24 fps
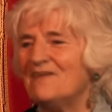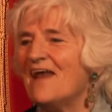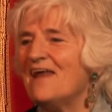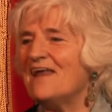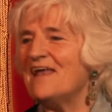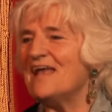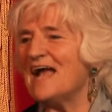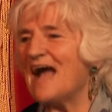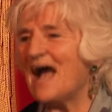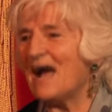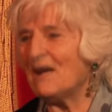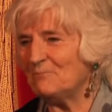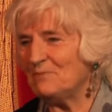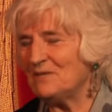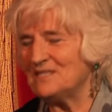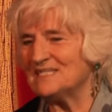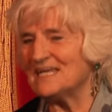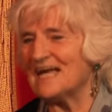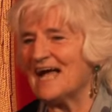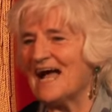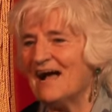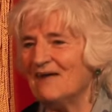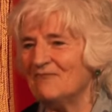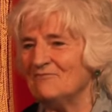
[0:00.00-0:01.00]
Very happy
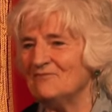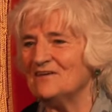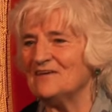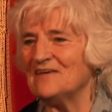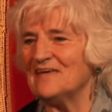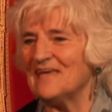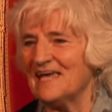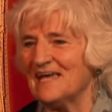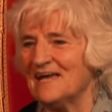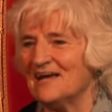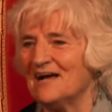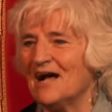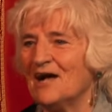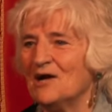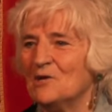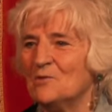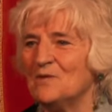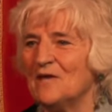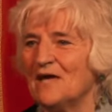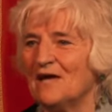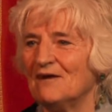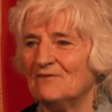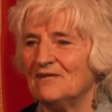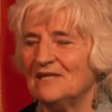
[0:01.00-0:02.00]
to have you here. I
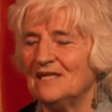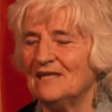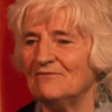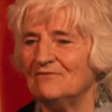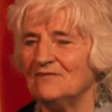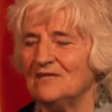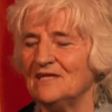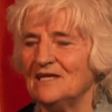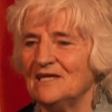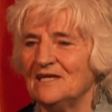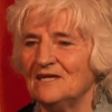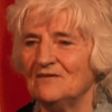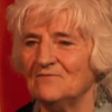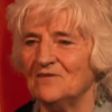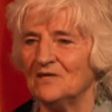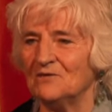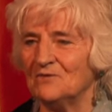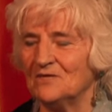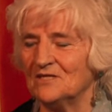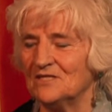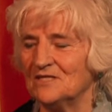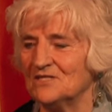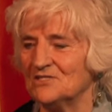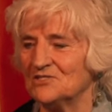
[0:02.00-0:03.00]
hope you have a lovely evening
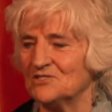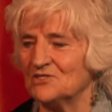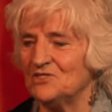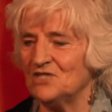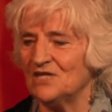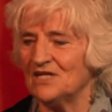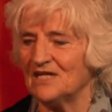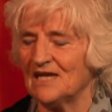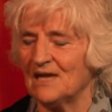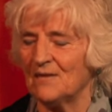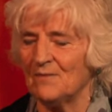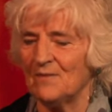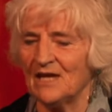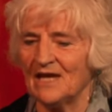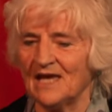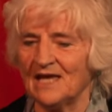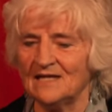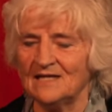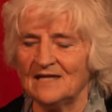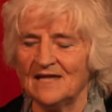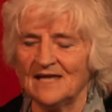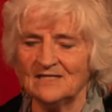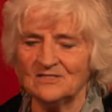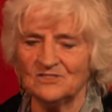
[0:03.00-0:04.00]
with us and you come
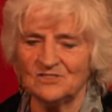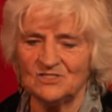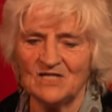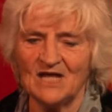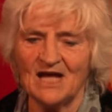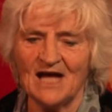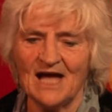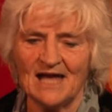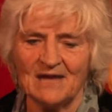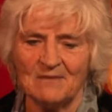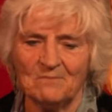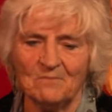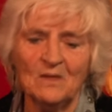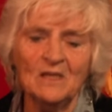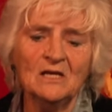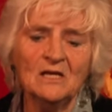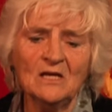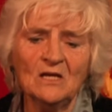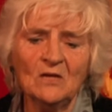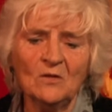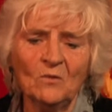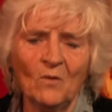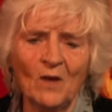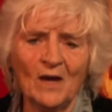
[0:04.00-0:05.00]
again next time
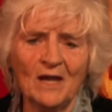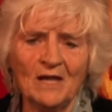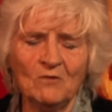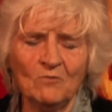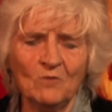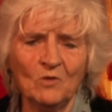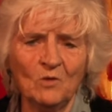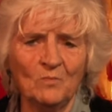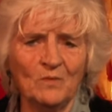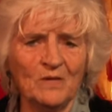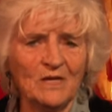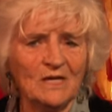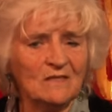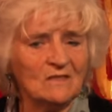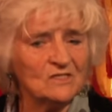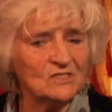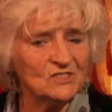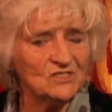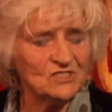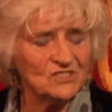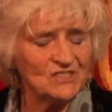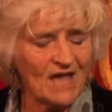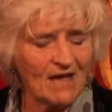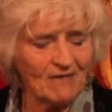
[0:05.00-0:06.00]
when it will be the
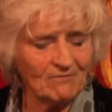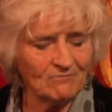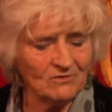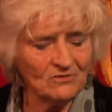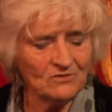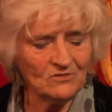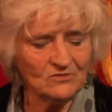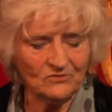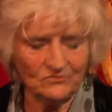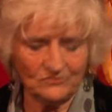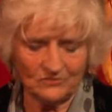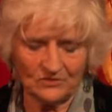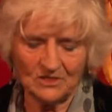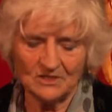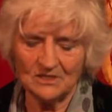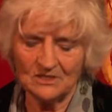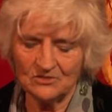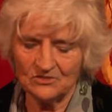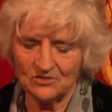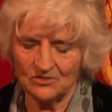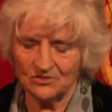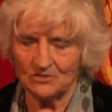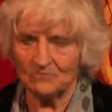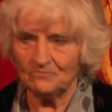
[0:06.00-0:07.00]
7th
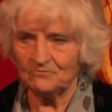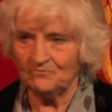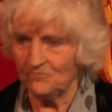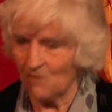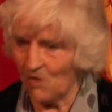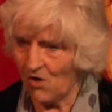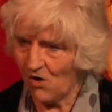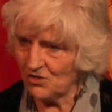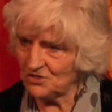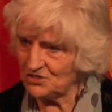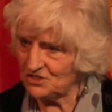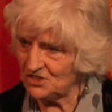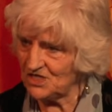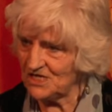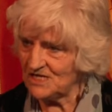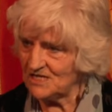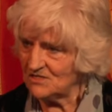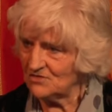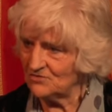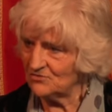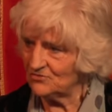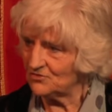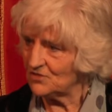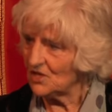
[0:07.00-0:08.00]
to the
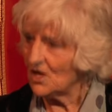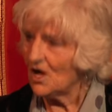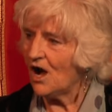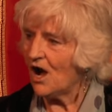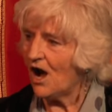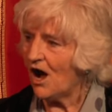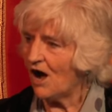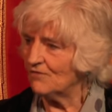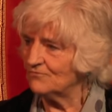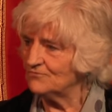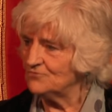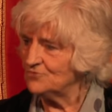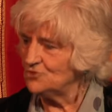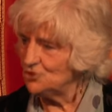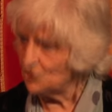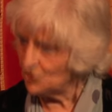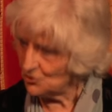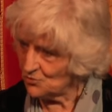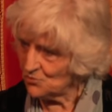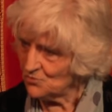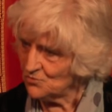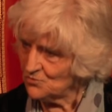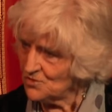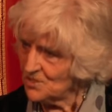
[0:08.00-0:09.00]
14th of
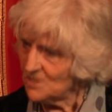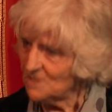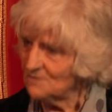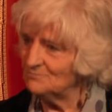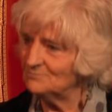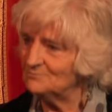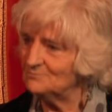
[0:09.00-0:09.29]
June.